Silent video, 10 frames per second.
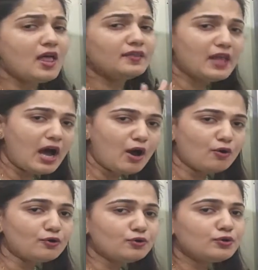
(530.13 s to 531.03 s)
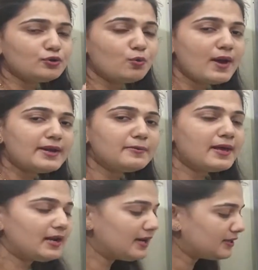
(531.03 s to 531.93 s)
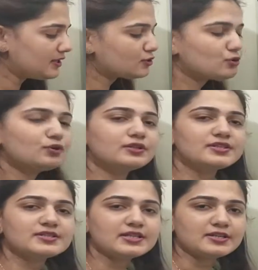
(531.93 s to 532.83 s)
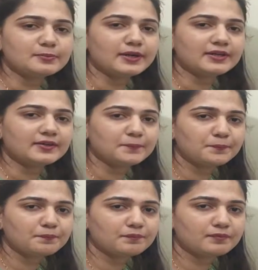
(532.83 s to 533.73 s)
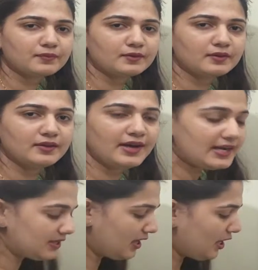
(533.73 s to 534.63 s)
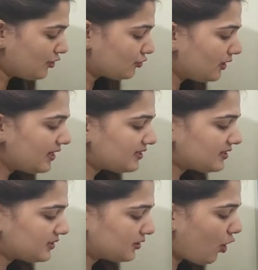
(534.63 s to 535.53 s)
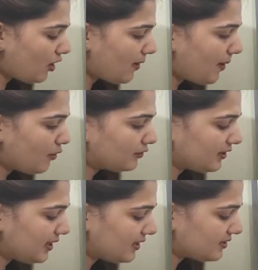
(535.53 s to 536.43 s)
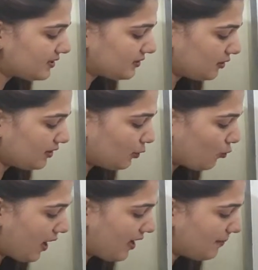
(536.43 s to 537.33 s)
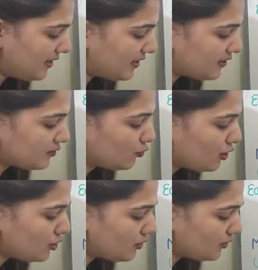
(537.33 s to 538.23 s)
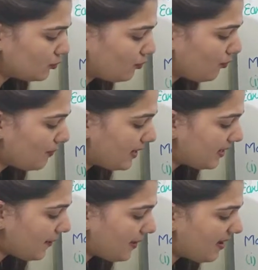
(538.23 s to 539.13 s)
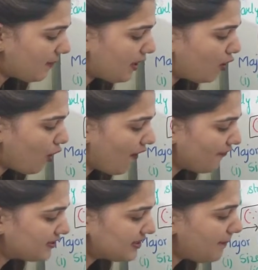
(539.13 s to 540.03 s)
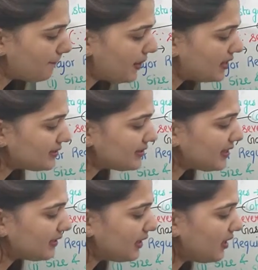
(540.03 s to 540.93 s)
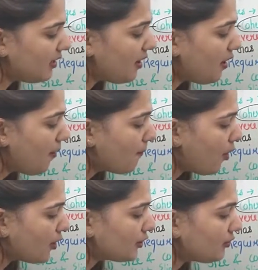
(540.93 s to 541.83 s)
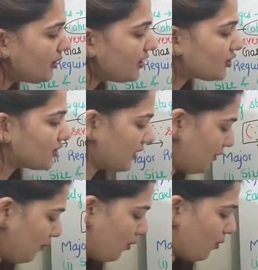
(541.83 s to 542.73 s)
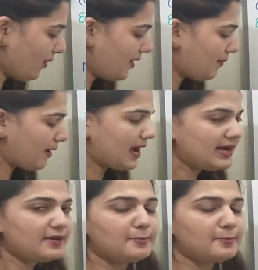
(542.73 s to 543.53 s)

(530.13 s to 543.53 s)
now you very well understood this statement. Right? So let's talk about the next requirement. It is going to be capable of simple signal modulation over a wide